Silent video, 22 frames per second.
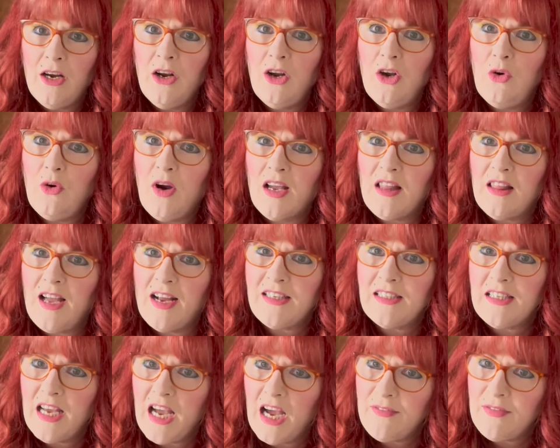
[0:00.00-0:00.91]
who I'd like
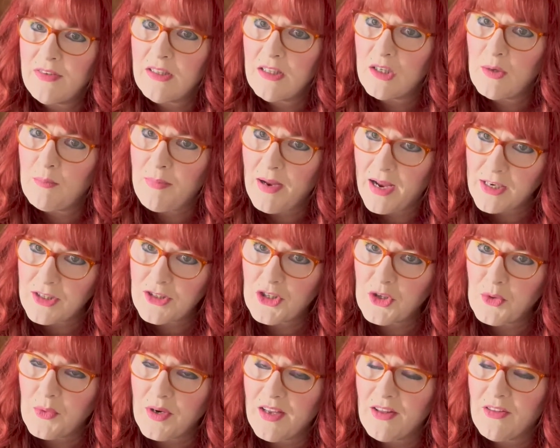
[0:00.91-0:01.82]
to have a little banter
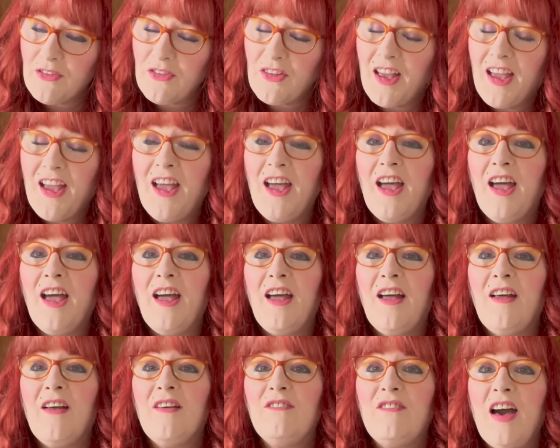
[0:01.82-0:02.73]
with.
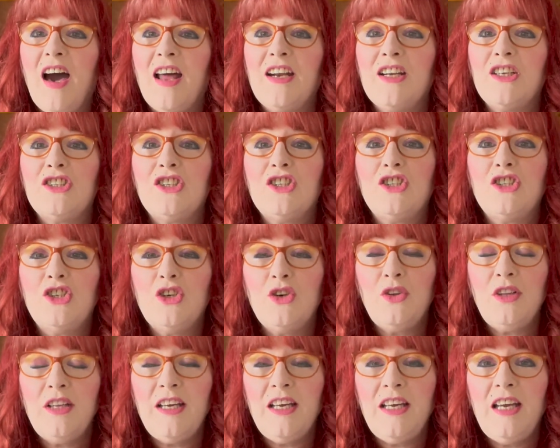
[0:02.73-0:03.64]
That is
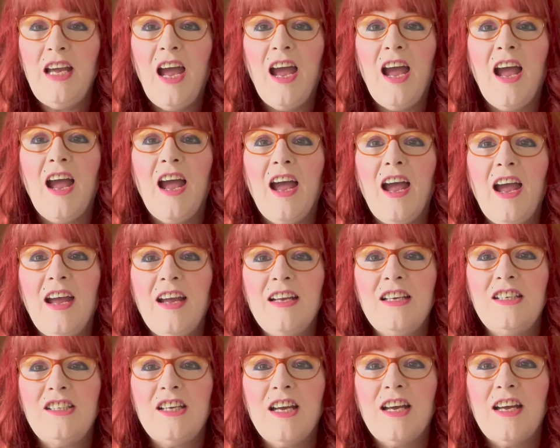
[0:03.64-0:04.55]
Julie
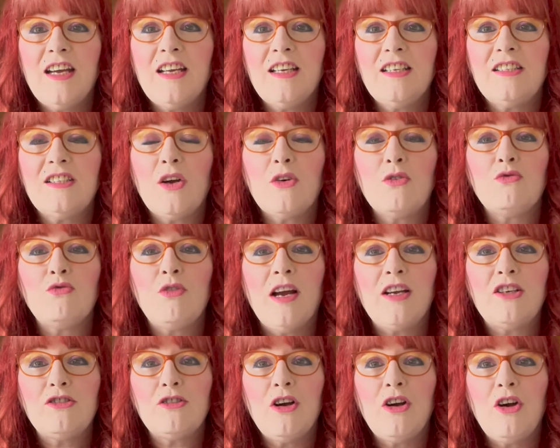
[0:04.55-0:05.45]
AJ's
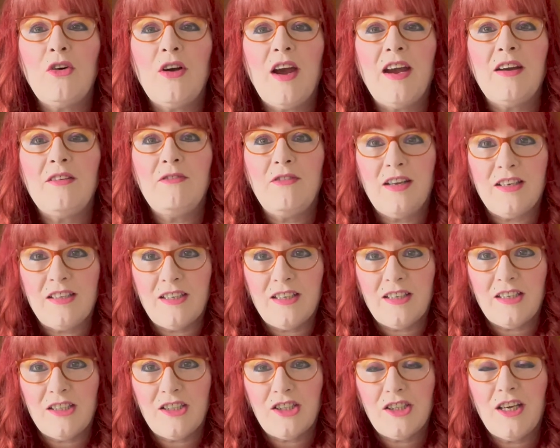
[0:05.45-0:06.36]
Retro and
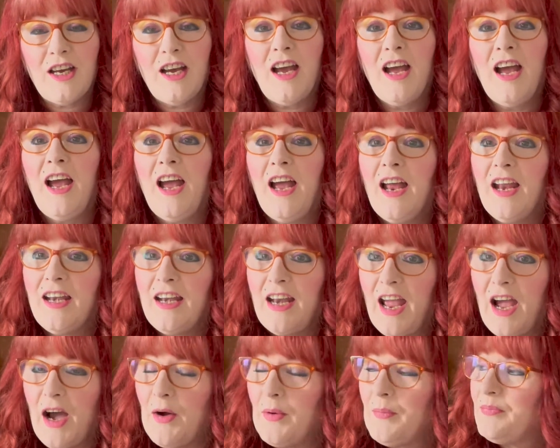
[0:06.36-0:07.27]
Vintage.
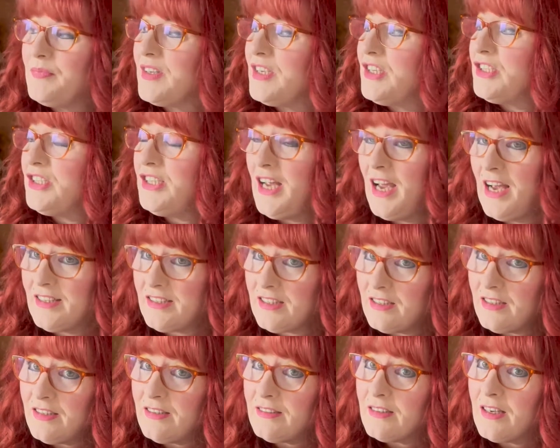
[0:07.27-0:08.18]
Now, she has
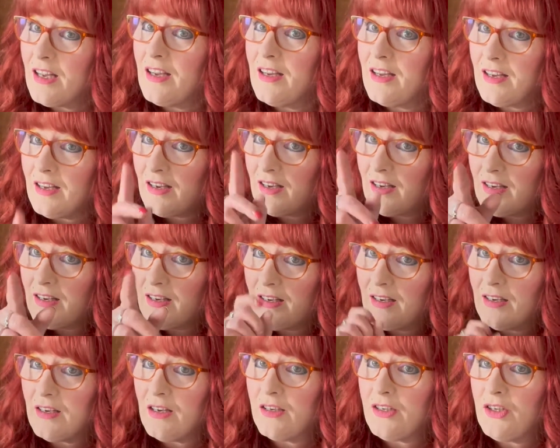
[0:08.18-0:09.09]
a
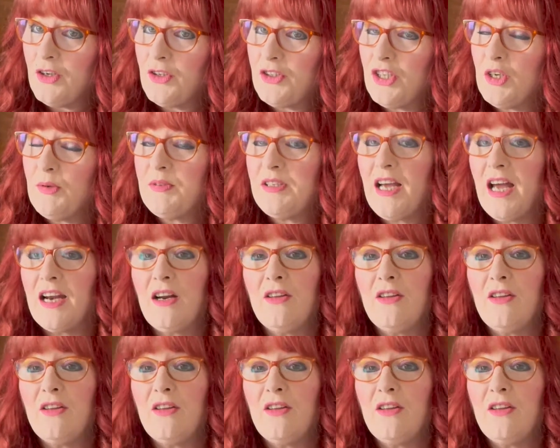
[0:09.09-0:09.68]
YouTube channel